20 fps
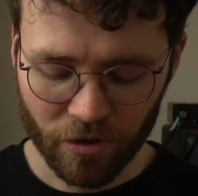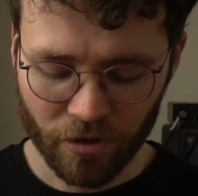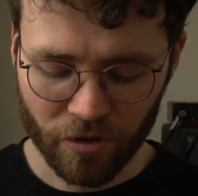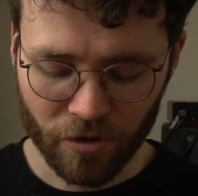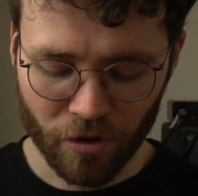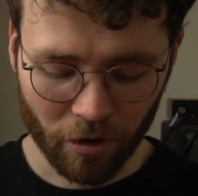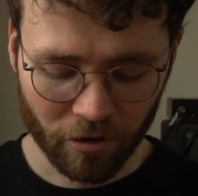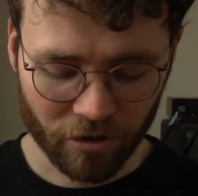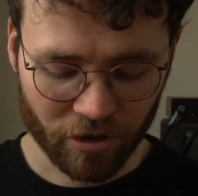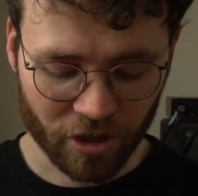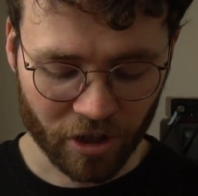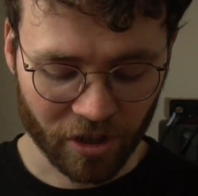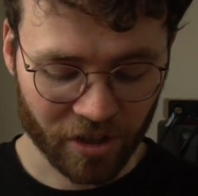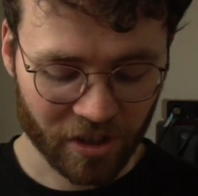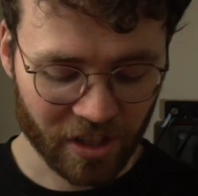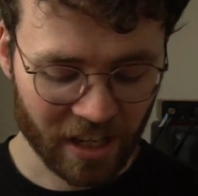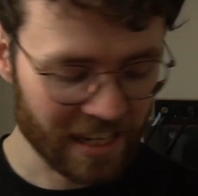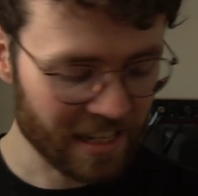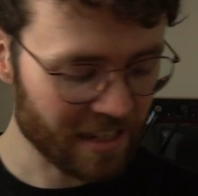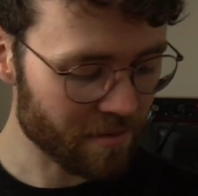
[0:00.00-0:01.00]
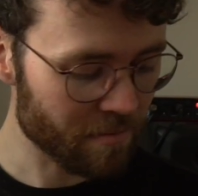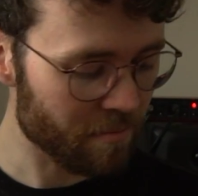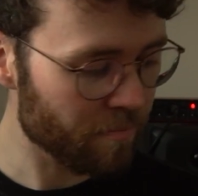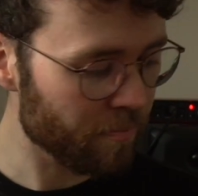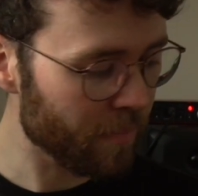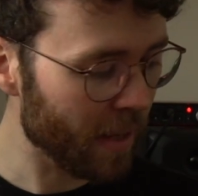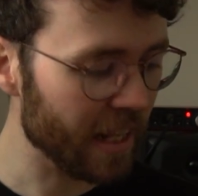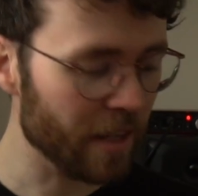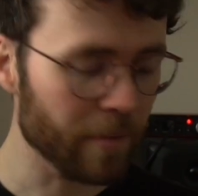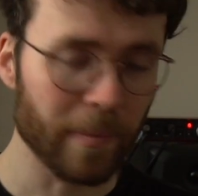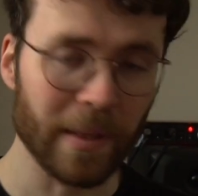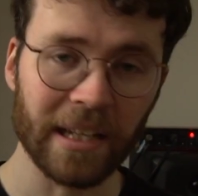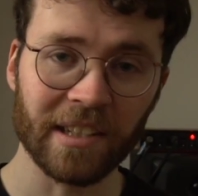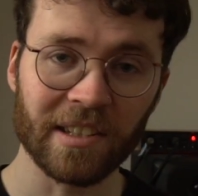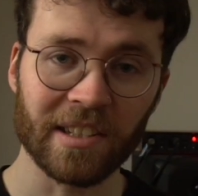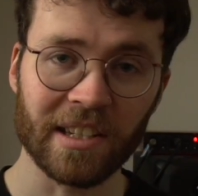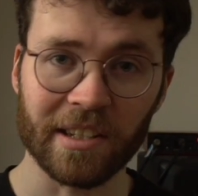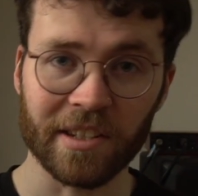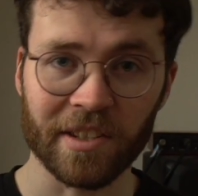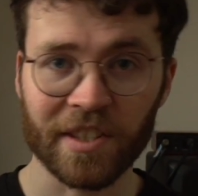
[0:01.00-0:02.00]
not just in
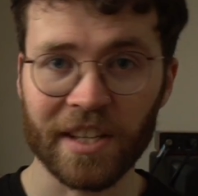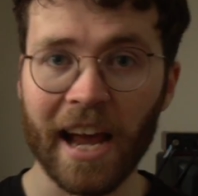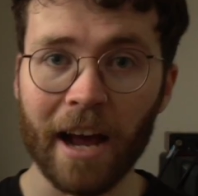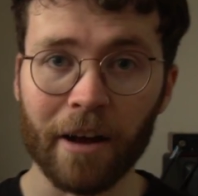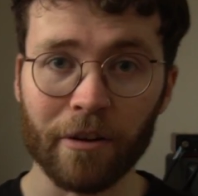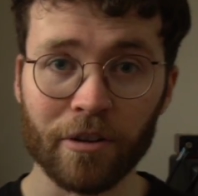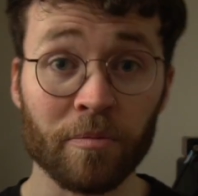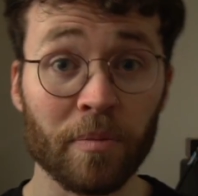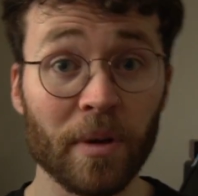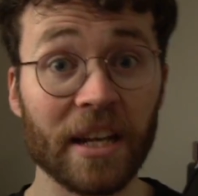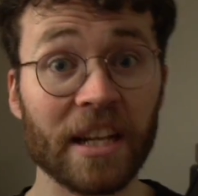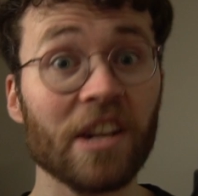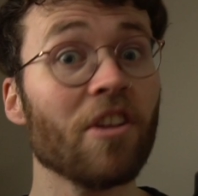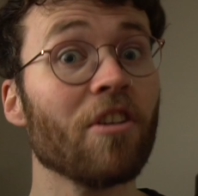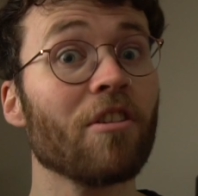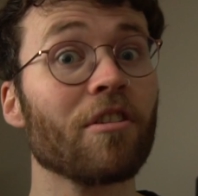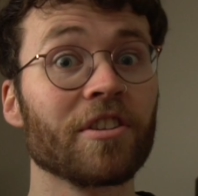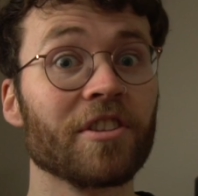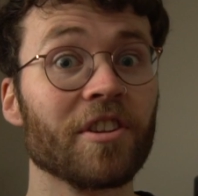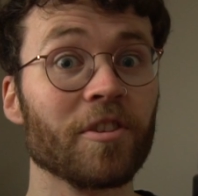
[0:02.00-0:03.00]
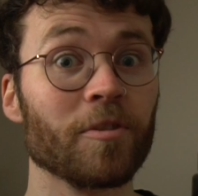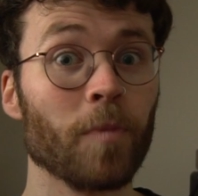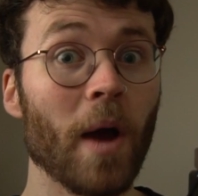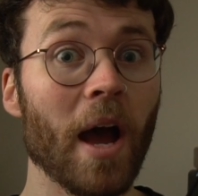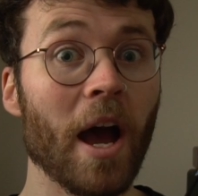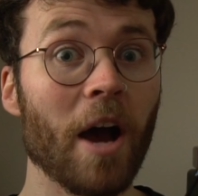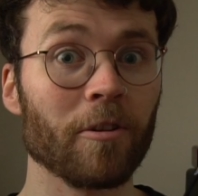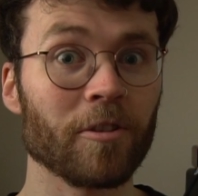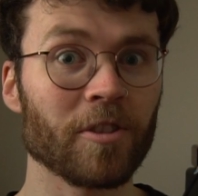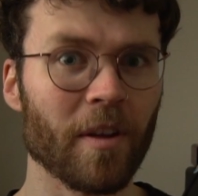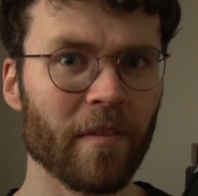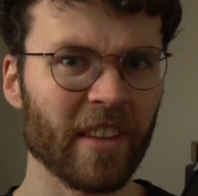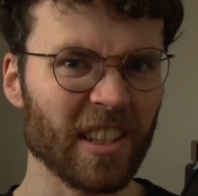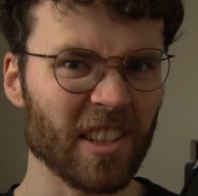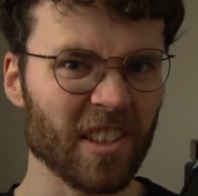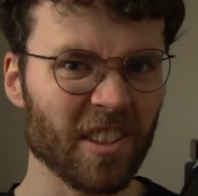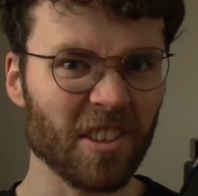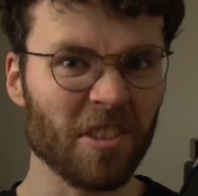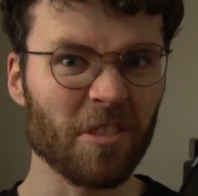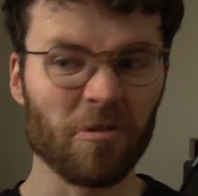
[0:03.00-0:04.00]
playability and sound, but in looks as well. Something
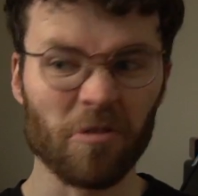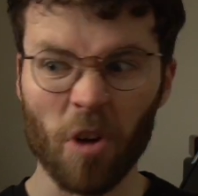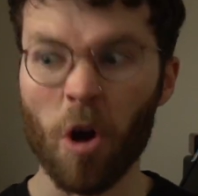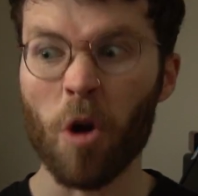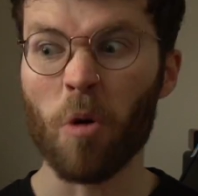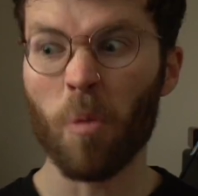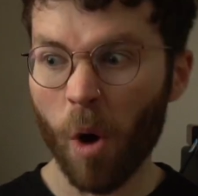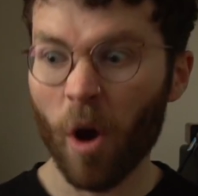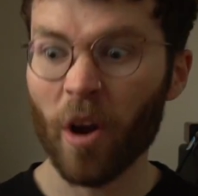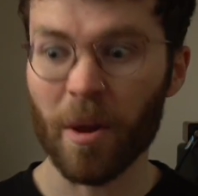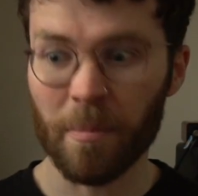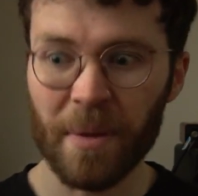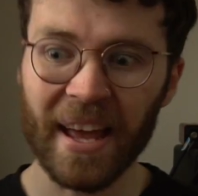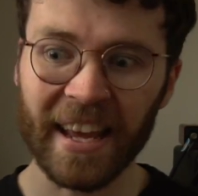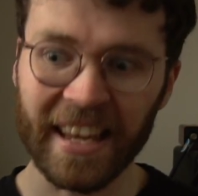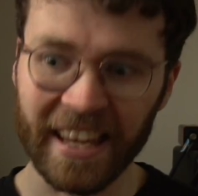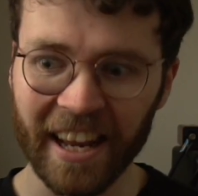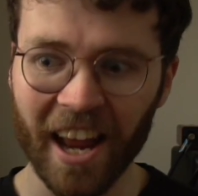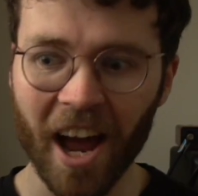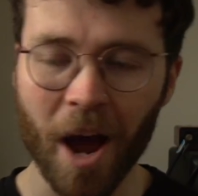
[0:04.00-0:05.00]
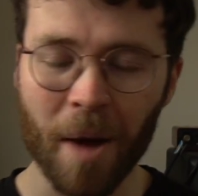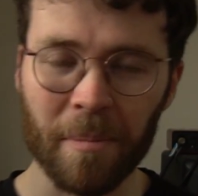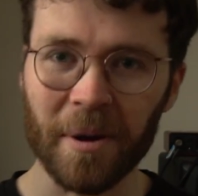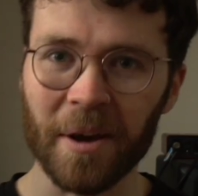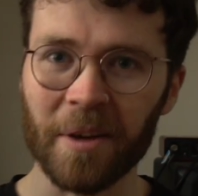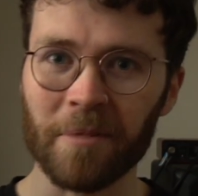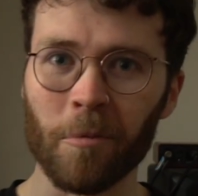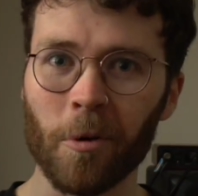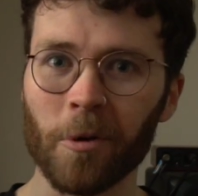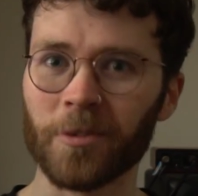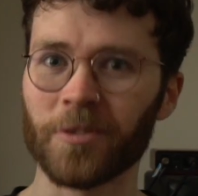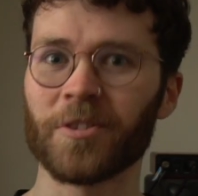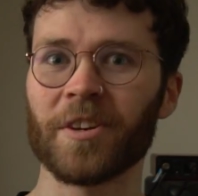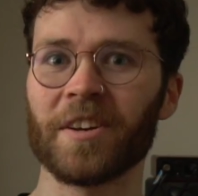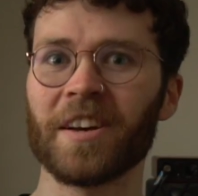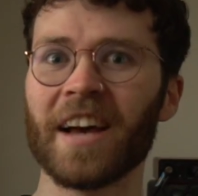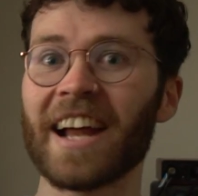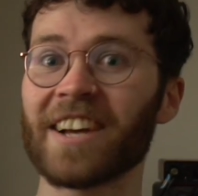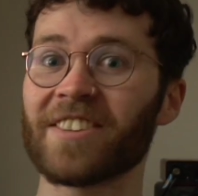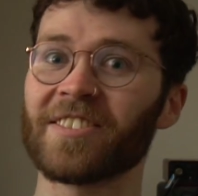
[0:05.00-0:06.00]
you've got to want to pick it up and want
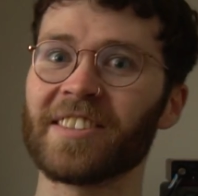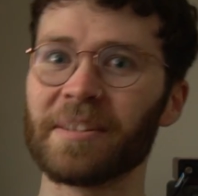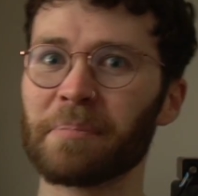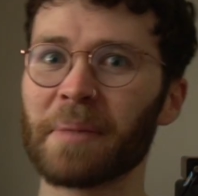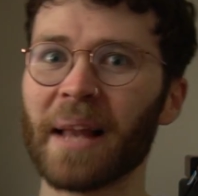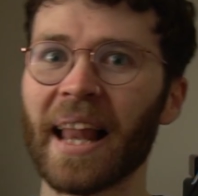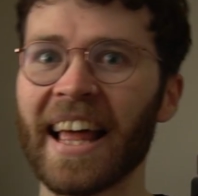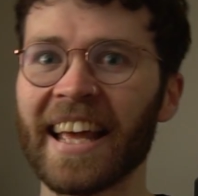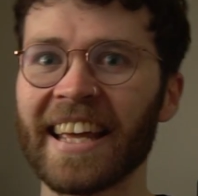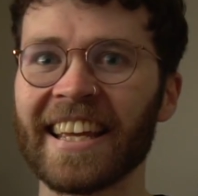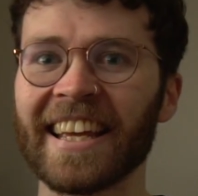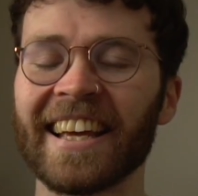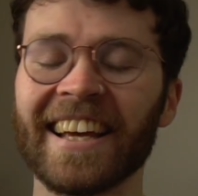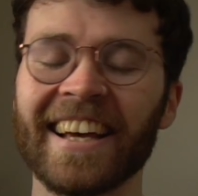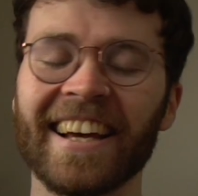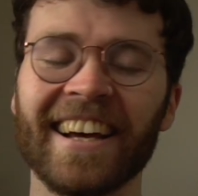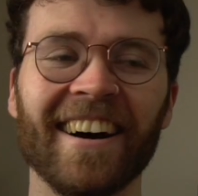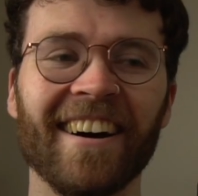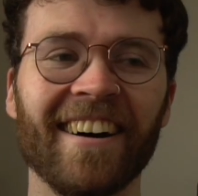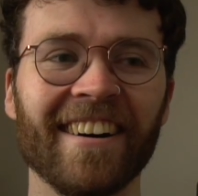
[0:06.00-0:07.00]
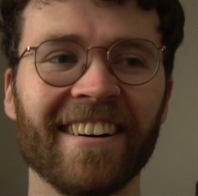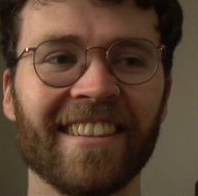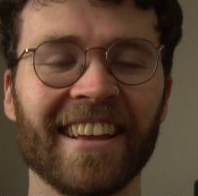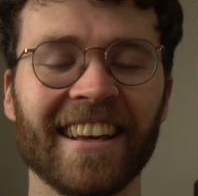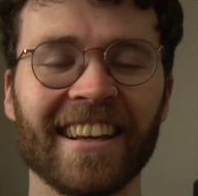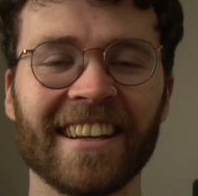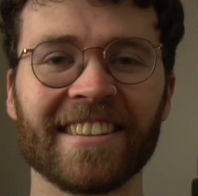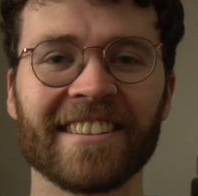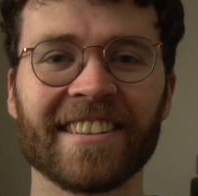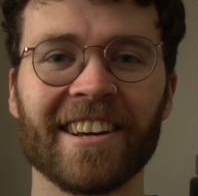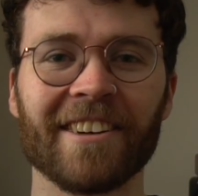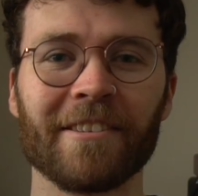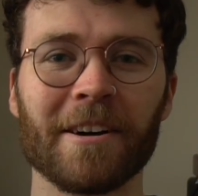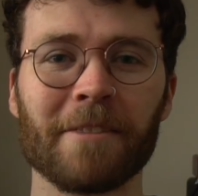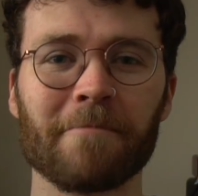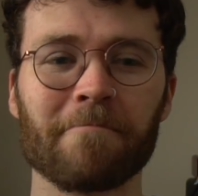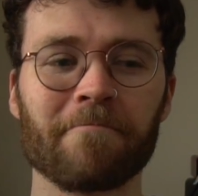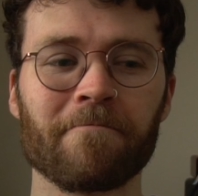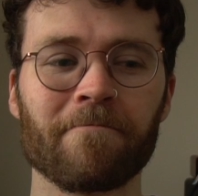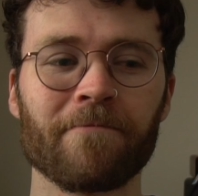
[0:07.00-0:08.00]
to actually play, I think. So
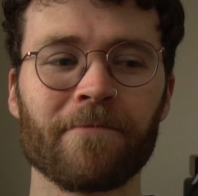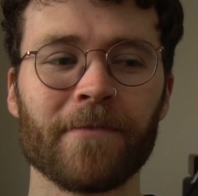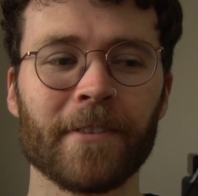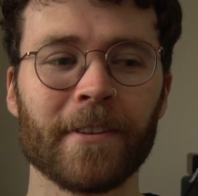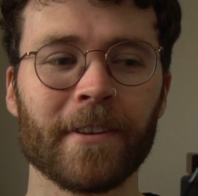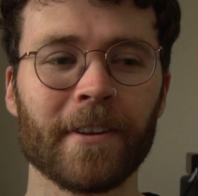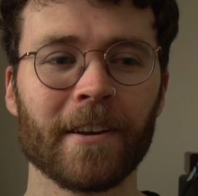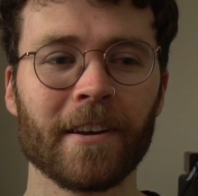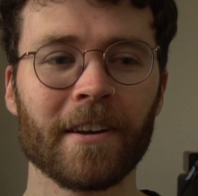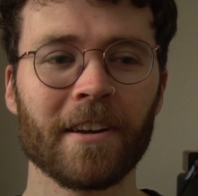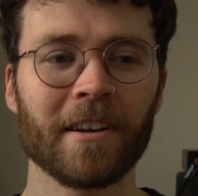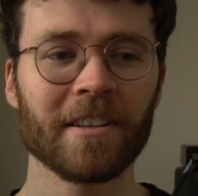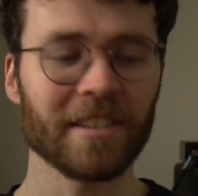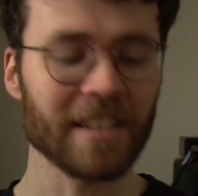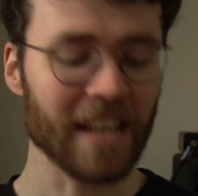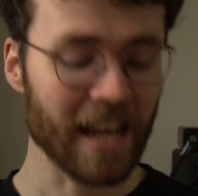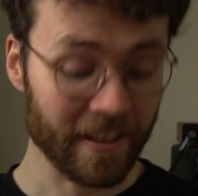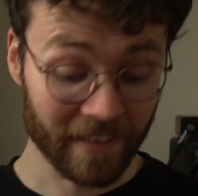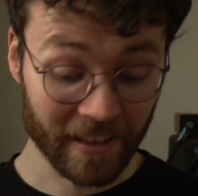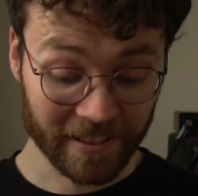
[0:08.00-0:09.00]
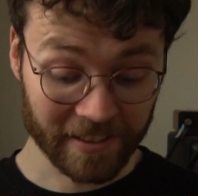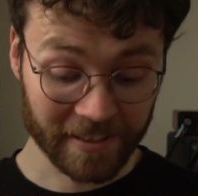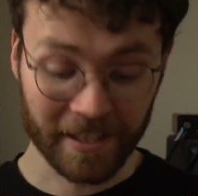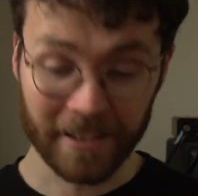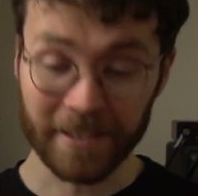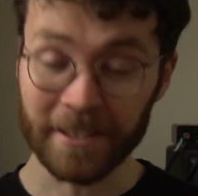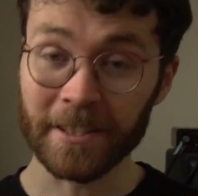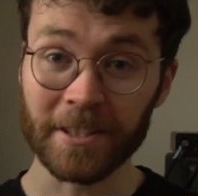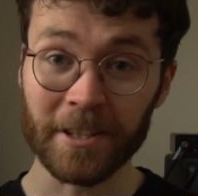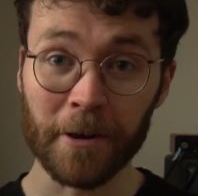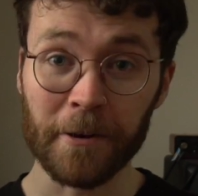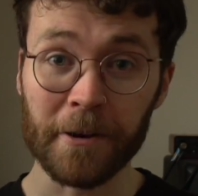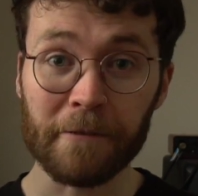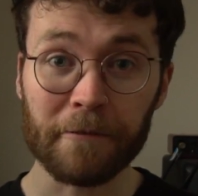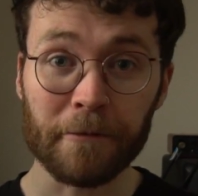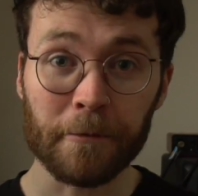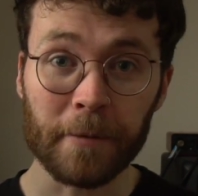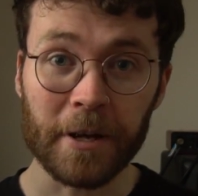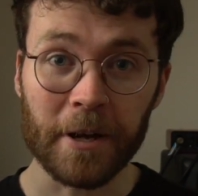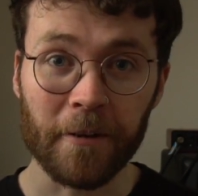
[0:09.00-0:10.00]
yeah, this is doing it
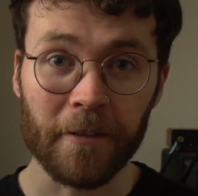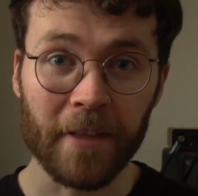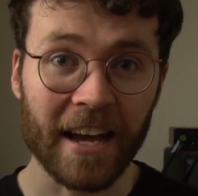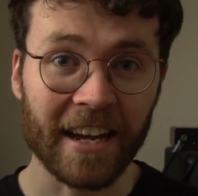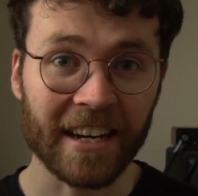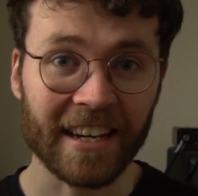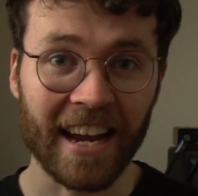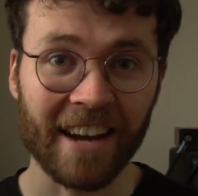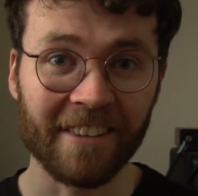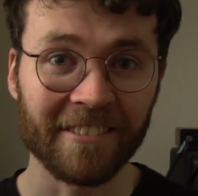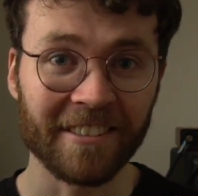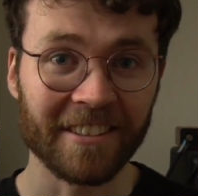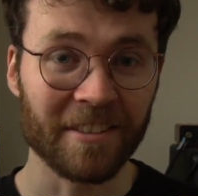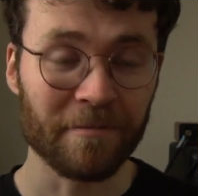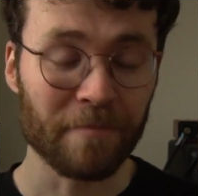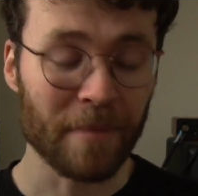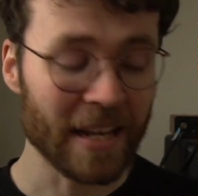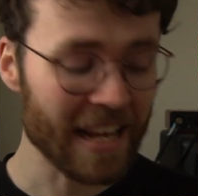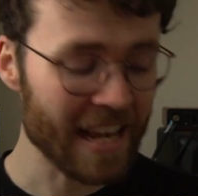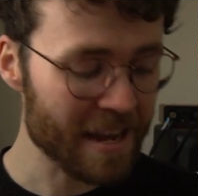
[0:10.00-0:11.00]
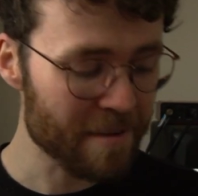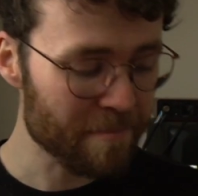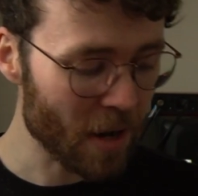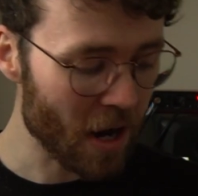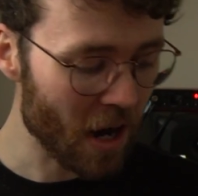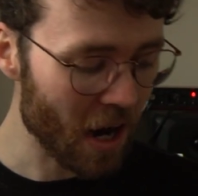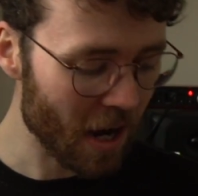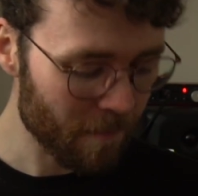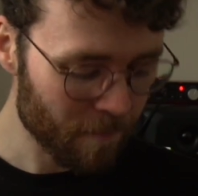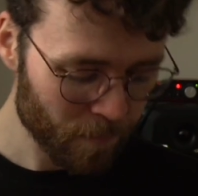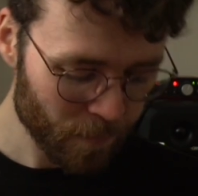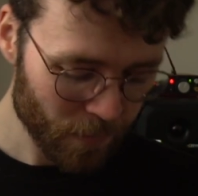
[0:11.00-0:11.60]
for me on that count at the minute, but